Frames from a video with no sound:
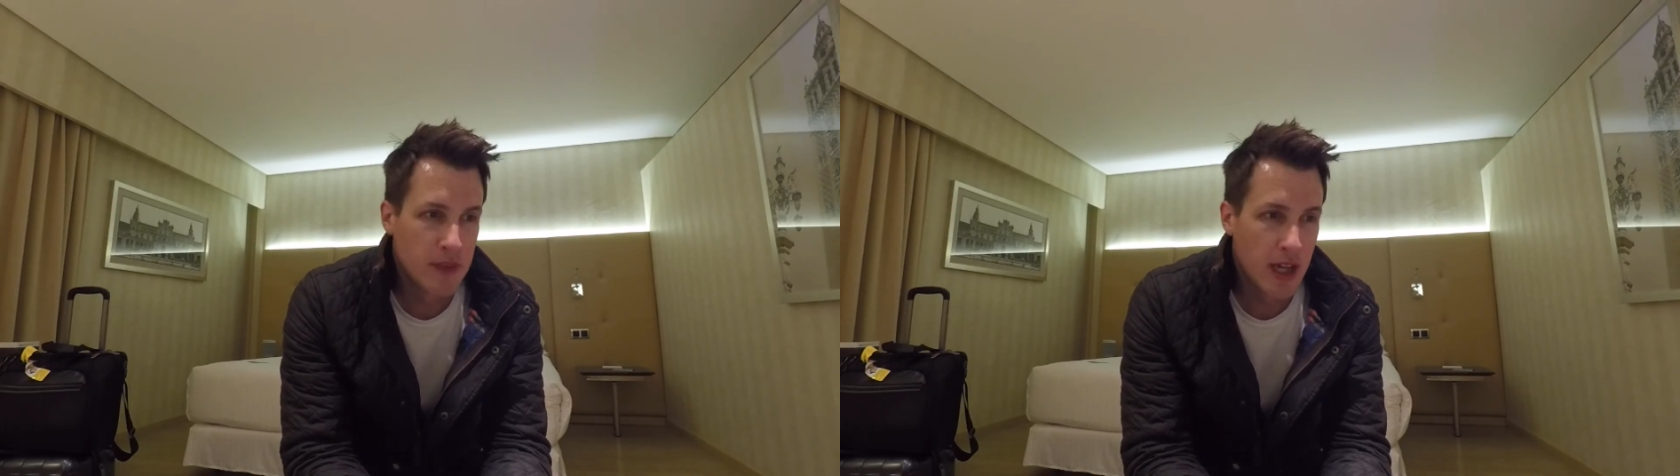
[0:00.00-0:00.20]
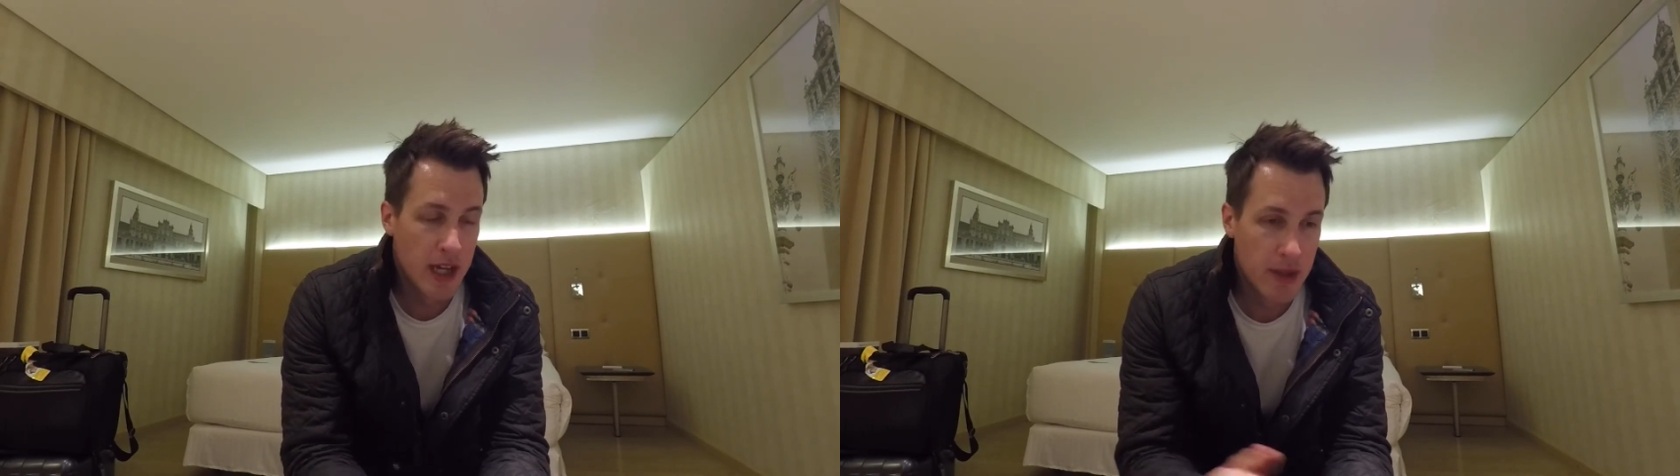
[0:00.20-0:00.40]

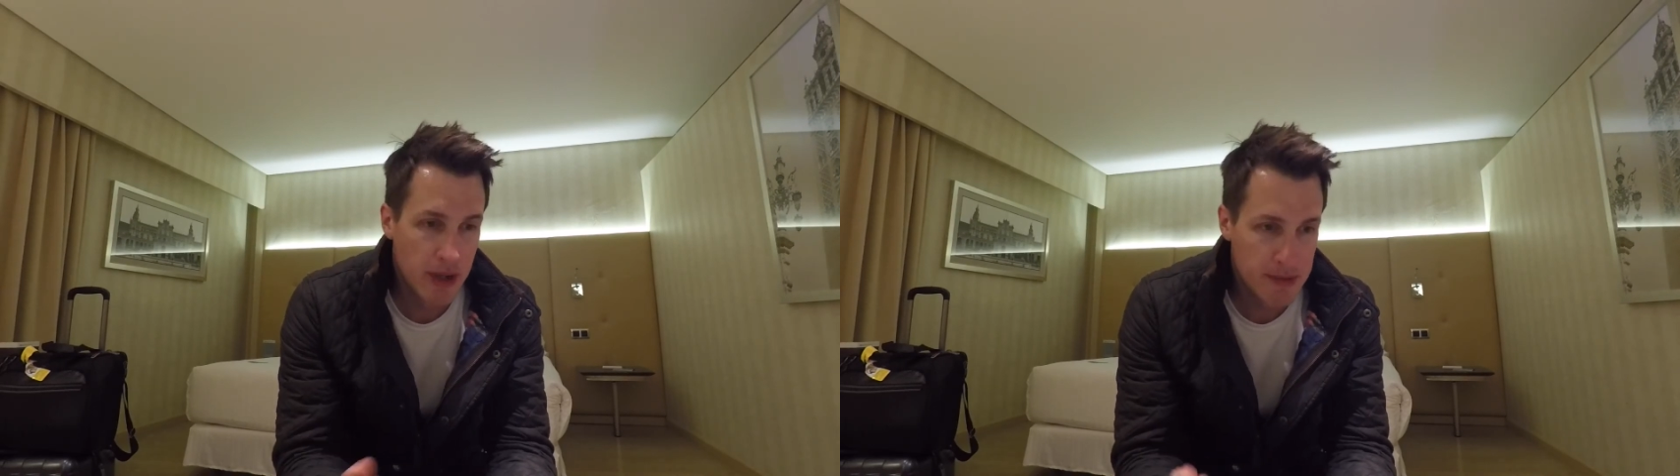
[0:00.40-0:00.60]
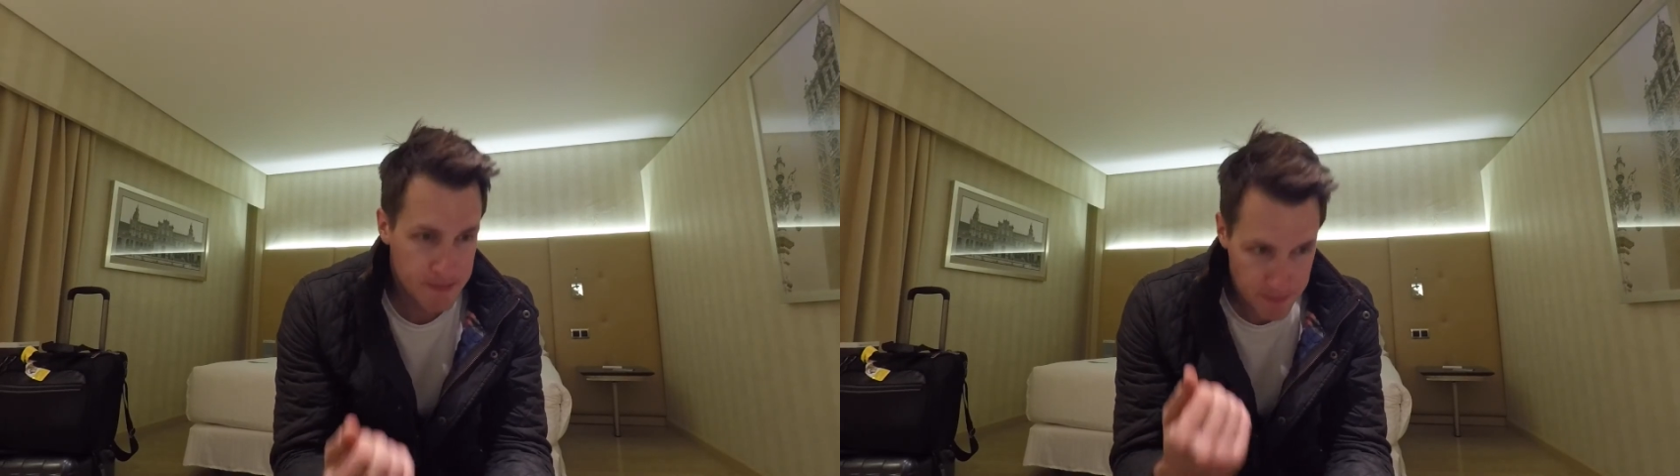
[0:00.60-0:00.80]

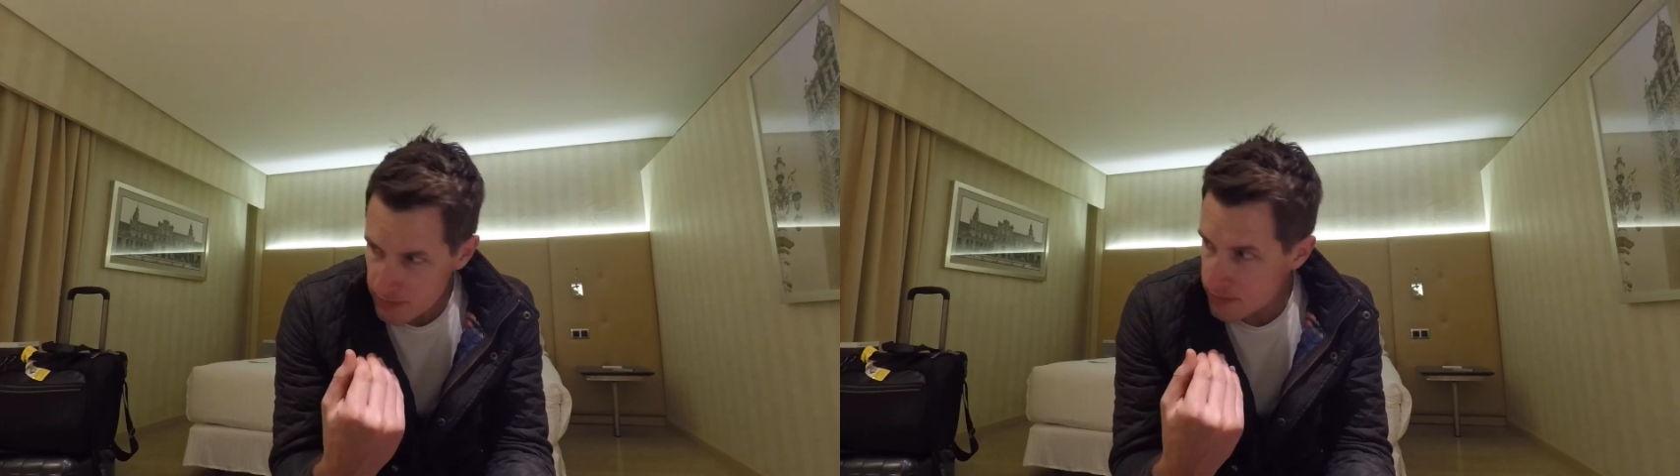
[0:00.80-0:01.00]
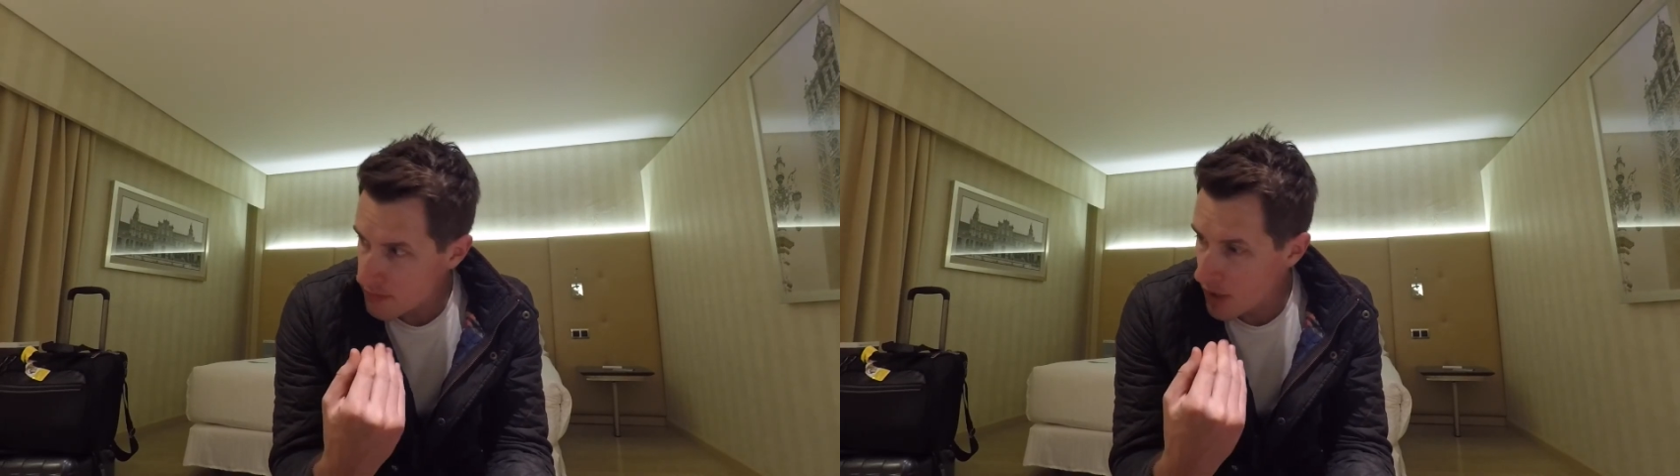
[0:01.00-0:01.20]
Anyway,
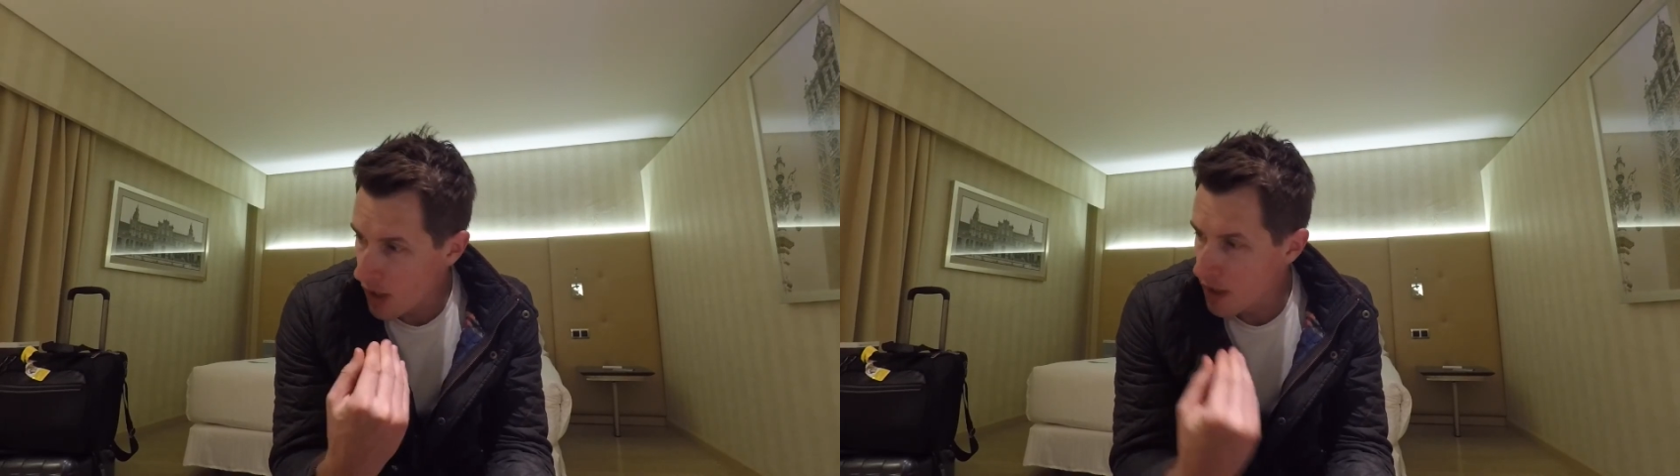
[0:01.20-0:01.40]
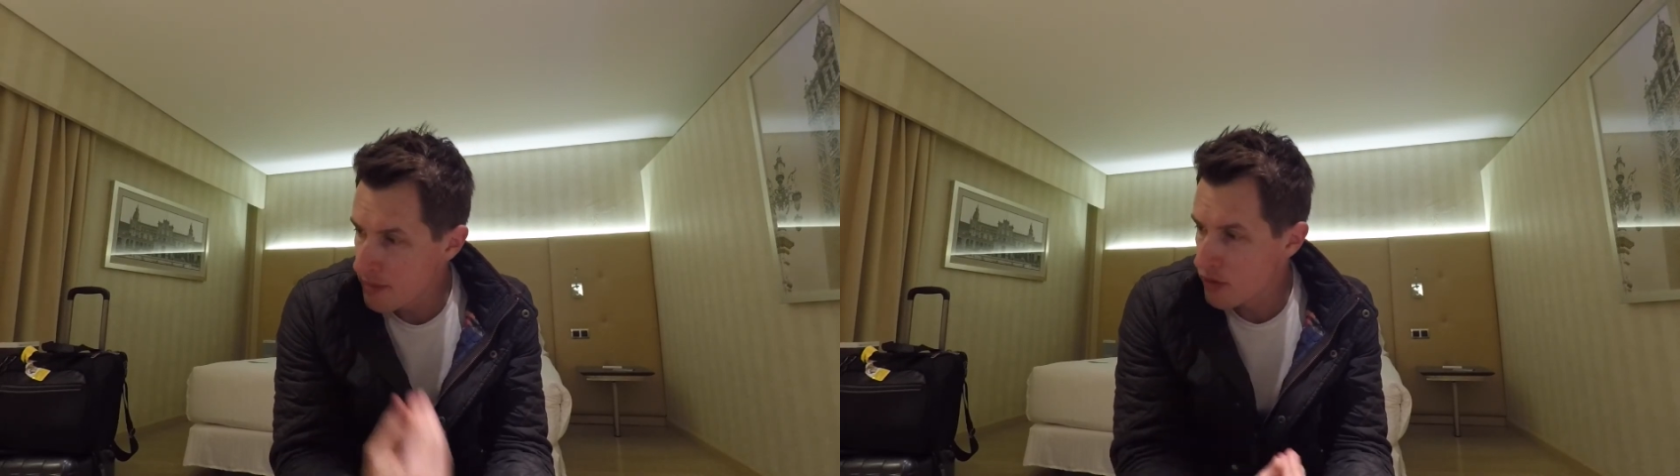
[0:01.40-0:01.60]

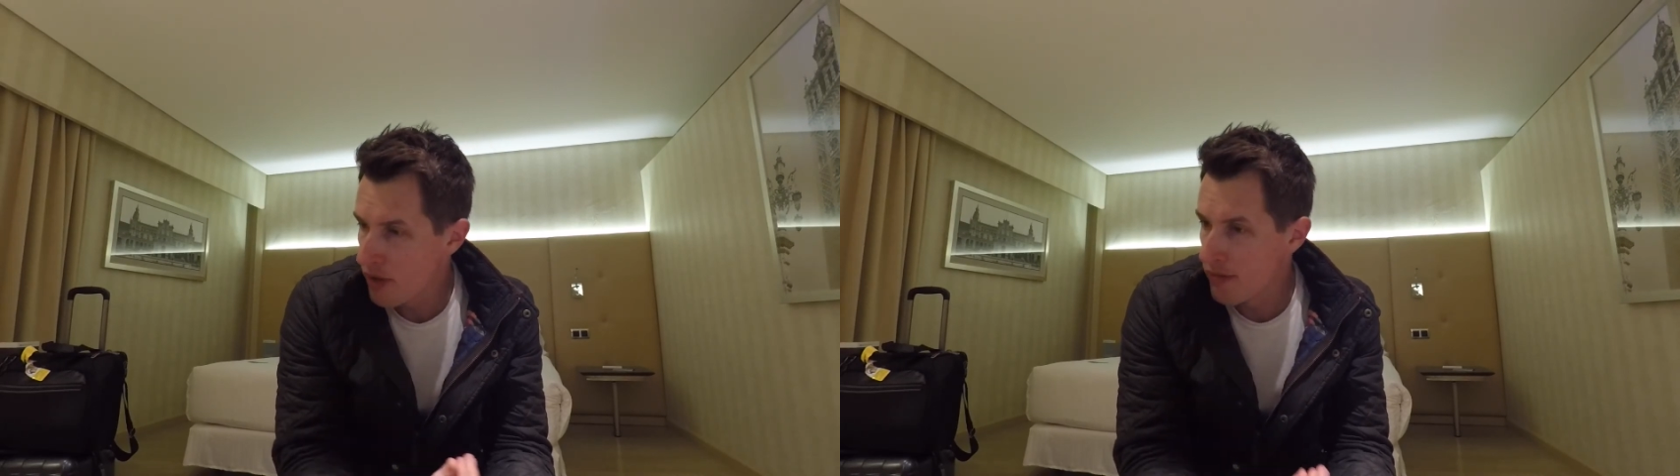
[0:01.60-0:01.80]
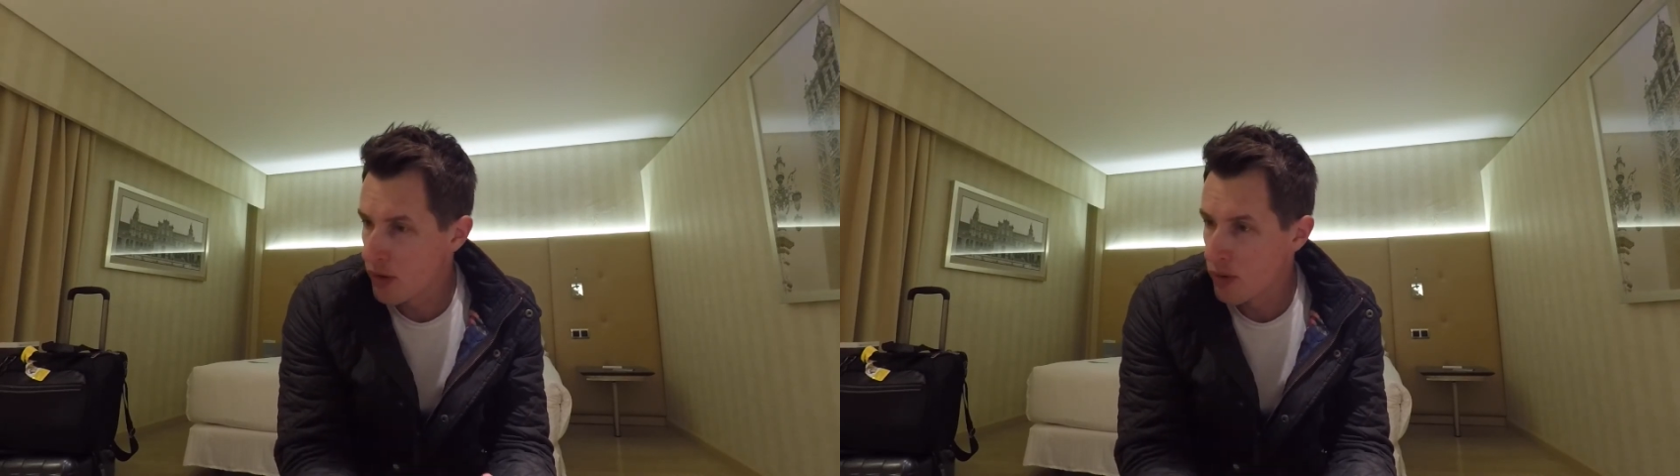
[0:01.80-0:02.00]
I've been travelling